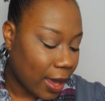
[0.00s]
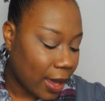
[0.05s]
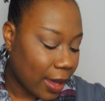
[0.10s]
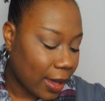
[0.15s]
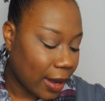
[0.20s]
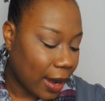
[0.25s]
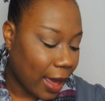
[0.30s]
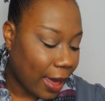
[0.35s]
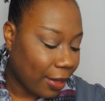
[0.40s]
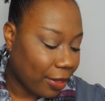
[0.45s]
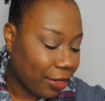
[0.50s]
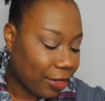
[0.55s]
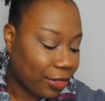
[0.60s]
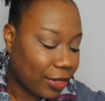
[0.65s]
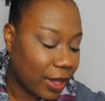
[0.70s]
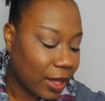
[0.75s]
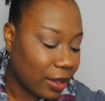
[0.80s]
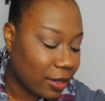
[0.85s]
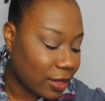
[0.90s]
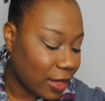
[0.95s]
And I
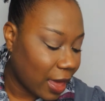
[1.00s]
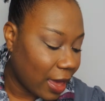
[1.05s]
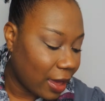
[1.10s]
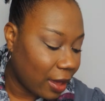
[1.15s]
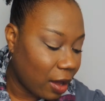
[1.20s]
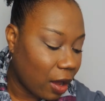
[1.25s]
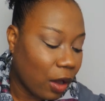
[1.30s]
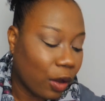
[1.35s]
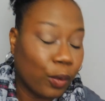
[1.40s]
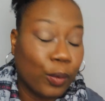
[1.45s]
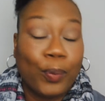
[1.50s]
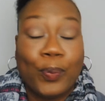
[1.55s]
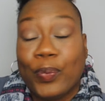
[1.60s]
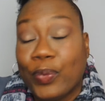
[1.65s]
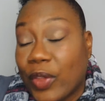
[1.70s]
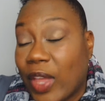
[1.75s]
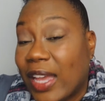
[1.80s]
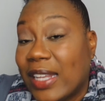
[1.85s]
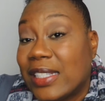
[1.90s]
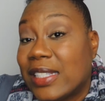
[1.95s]
think that, oh,
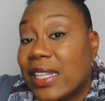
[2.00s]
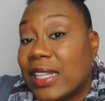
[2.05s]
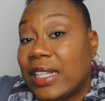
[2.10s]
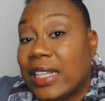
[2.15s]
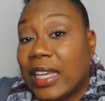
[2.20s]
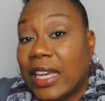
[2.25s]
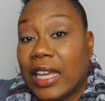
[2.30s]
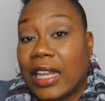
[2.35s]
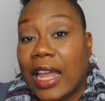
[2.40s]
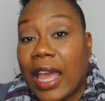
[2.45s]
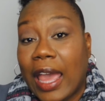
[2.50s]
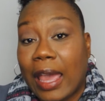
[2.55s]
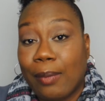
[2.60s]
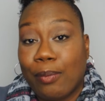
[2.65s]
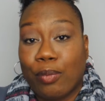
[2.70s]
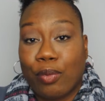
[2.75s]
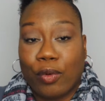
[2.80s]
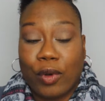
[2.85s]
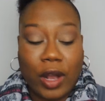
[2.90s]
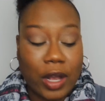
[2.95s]
I did get
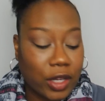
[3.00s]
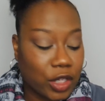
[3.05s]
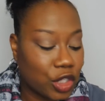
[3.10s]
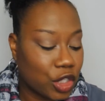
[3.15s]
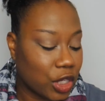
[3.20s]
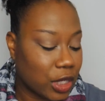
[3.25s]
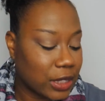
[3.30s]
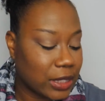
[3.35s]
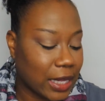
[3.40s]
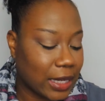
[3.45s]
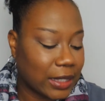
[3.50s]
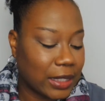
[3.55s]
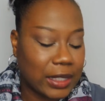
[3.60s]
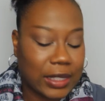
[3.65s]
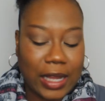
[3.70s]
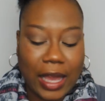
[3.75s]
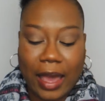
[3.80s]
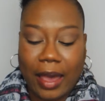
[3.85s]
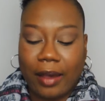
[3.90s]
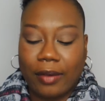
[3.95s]
a brush because I
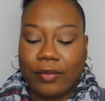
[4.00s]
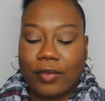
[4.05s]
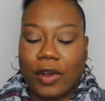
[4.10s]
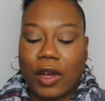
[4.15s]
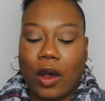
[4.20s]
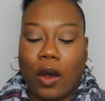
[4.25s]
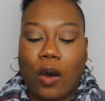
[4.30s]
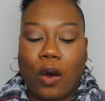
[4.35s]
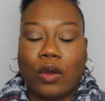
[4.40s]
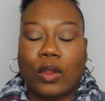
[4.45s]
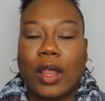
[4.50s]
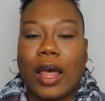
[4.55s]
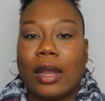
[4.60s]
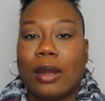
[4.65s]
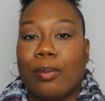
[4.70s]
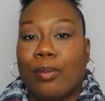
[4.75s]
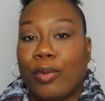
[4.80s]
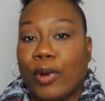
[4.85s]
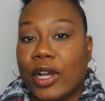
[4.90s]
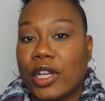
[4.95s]
didn't have a whole
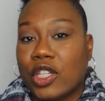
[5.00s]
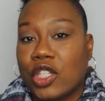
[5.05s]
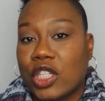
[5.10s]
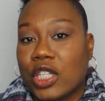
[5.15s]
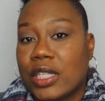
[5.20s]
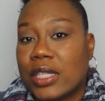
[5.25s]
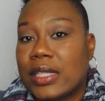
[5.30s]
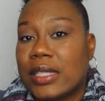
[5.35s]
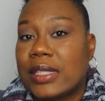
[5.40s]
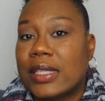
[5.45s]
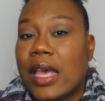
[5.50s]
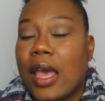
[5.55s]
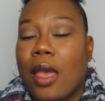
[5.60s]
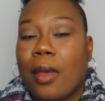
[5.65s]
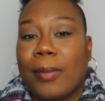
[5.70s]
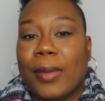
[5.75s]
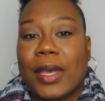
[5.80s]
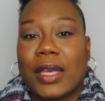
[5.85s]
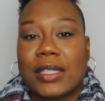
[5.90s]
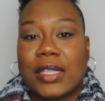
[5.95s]
lot of brushes
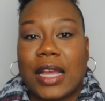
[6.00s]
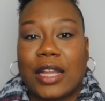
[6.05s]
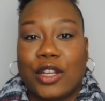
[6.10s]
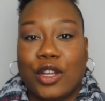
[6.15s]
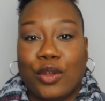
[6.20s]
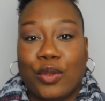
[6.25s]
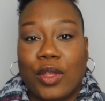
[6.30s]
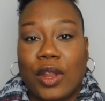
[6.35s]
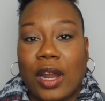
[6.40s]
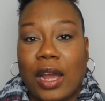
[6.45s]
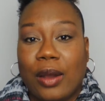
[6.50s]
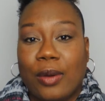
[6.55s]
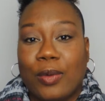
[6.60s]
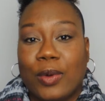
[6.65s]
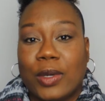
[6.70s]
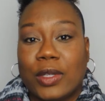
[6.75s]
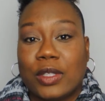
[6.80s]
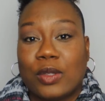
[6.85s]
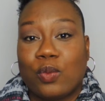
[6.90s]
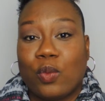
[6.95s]
because I knew that I
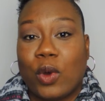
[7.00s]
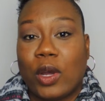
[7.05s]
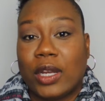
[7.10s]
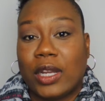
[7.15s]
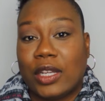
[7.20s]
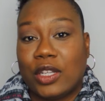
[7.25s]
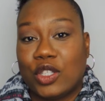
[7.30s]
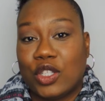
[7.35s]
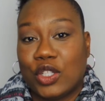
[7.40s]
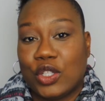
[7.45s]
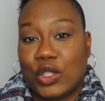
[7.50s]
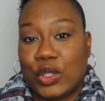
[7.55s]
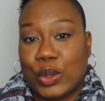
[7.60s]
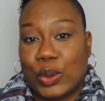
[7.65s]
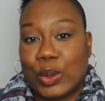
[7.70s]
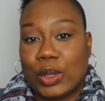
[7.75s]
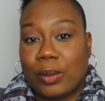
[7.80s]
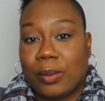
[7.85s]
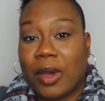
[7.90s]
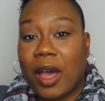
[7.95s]
was wanting to
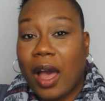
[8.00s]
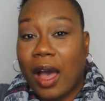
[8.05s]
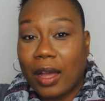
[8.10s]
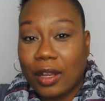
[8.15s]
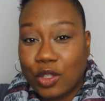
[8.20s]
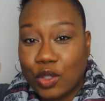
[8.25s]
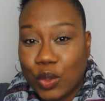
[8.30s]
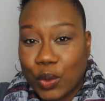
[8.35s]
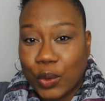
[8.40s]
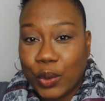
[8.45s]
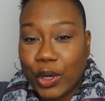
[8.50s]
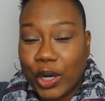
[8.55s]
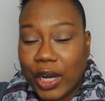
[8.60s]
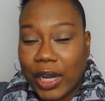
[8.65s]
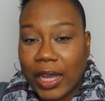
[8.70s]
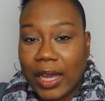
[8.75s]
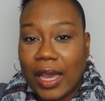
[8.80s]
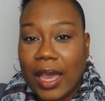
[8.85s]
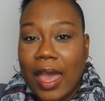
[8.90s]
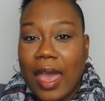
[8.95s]
do some
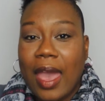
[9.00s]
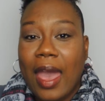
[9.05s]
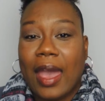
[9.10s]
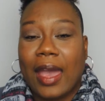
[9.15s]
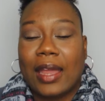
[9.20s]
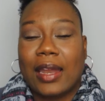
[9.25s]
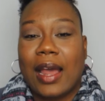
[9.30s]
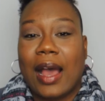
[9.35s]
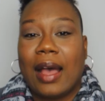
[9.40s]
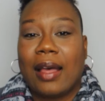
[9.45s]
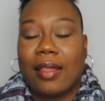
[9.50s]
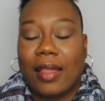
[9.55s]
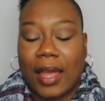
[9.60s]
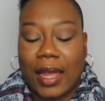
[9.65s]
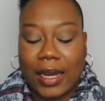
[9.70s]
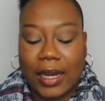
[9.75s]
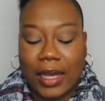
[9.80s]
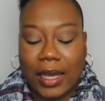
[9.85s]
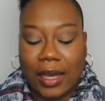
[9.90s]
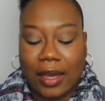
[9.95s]
contouring and
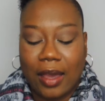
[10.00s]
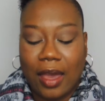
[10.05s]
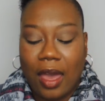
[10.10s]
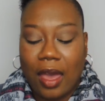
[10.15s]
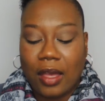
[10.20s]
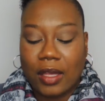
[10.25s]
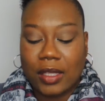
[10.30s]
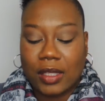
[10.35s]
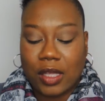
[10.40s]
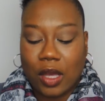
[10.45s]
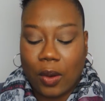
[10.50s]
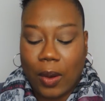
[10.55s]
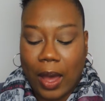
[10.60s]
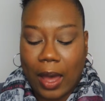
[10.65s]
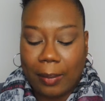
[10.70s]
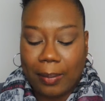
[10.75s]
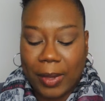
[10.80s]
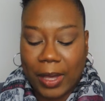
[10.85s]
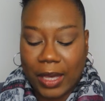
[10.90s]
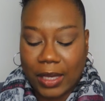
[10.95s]
highlighting. So
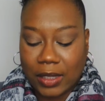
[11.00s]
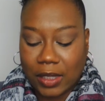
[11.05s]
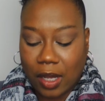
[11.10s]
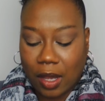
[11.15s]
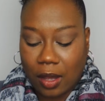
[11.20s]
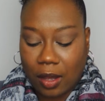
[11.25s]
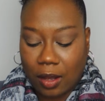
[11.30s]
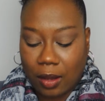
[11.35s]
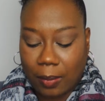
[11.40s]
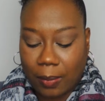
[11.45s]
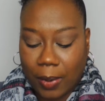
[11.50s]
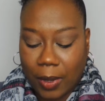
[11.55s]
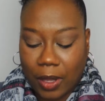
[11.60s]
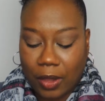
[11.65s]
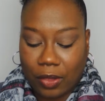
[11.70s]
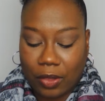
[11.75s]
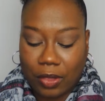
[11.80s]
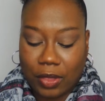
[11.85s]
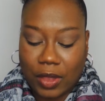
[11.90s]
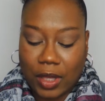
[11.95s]
I picked up
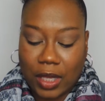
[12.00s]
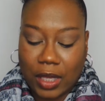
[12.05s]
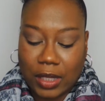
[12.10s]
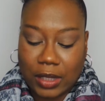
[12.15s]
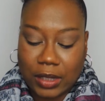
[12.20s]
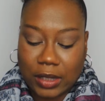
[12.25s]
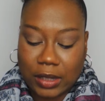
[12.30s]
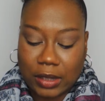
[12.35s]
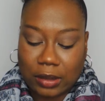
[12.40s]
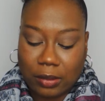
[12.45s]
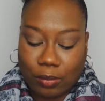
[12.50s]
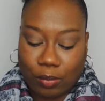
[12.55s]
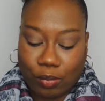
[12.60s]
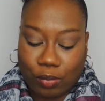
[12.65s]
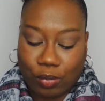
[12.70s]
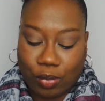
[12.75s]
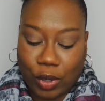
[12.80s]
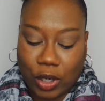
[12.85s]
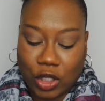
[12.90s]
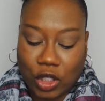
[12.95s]
this
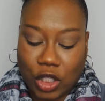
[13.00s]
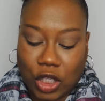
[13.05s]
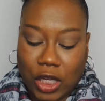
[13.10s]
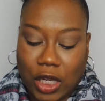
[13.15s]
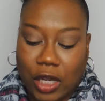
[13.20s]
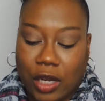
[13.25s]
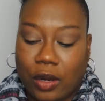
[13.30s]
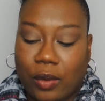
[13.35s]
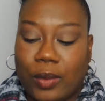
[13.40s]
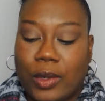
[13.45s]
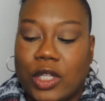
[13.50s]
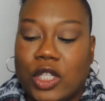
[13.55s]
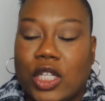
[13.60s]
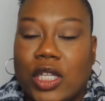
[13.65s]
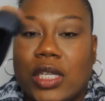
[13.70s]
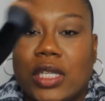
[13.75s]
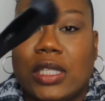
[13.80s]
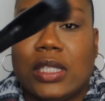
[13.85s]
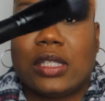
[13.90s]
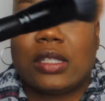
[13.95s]
brush here,
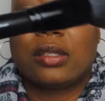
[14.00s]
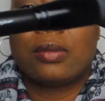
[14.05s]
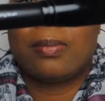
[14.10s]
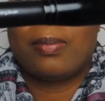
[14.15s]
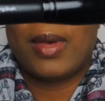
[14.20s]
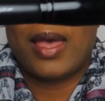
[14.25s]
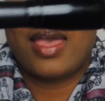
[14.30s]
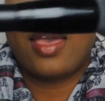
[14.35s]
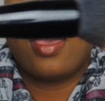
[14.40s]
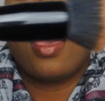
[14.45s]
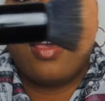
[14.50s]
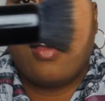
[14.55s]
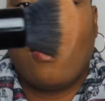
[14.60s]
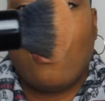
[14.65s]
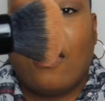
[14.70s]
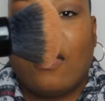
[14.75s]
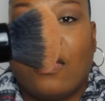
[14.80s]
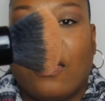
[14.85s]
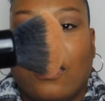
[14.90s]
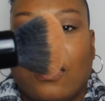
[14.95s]
which is by
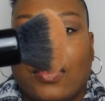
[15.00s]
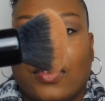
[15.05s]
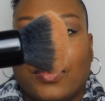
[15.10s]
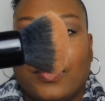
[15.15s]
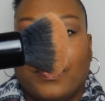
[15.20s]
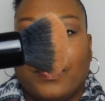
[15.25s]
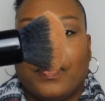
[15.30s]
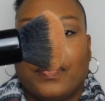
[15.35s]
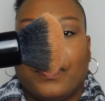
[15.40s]
e.l.f.